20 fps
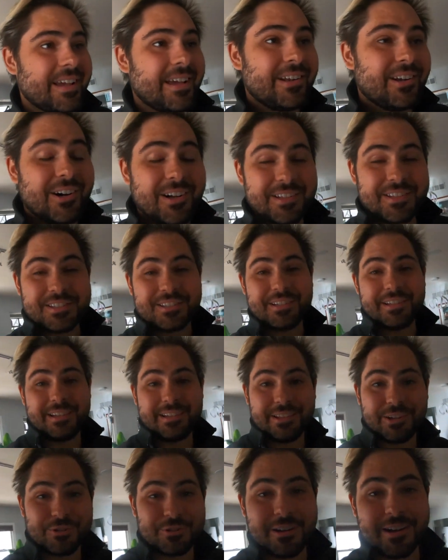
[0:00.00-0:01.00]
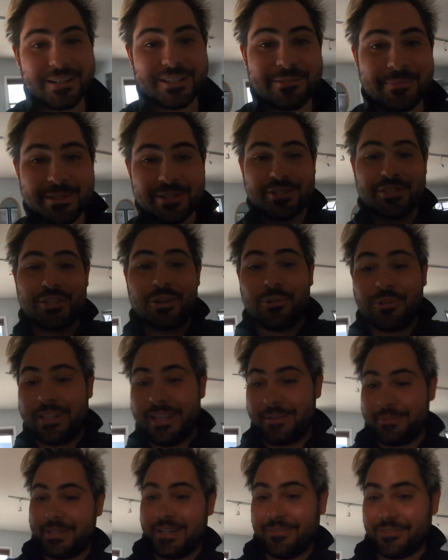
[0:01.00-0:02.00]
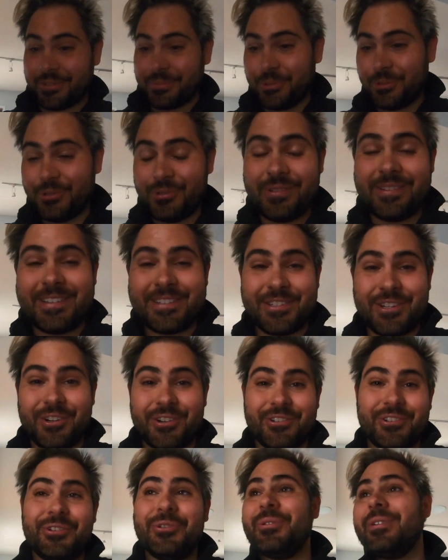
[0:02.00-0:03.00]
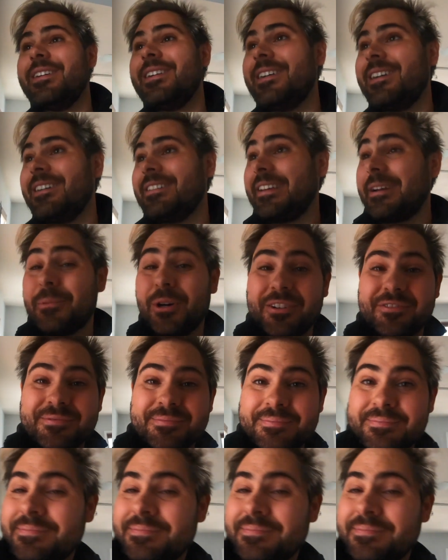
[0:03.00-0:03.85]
and honestly, Crocs have been so damn comfortable, it's hard to take them off.